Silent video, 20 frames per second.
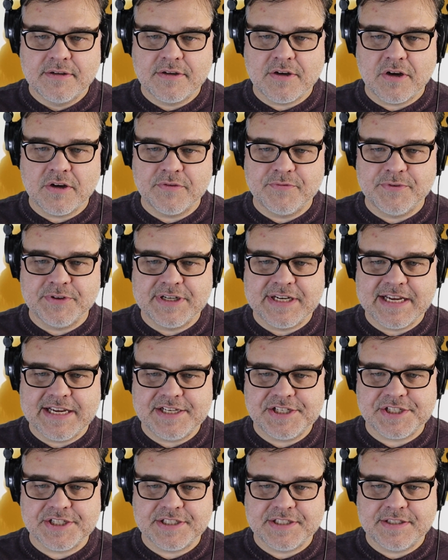
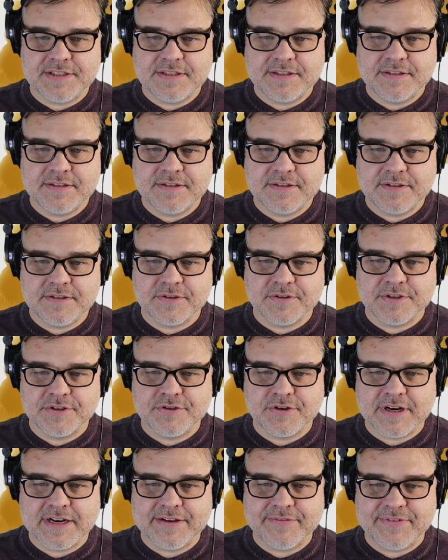confrontation. They're going
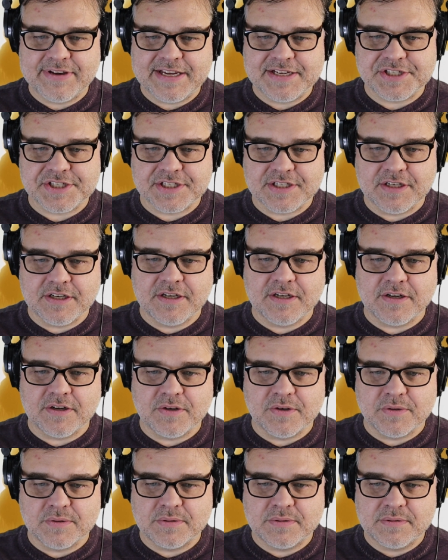to try evasion.
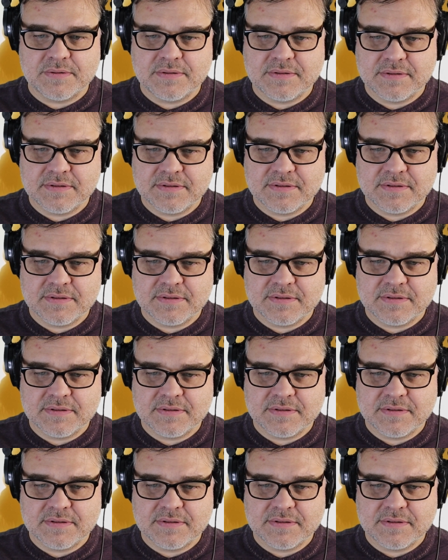Uh-oh.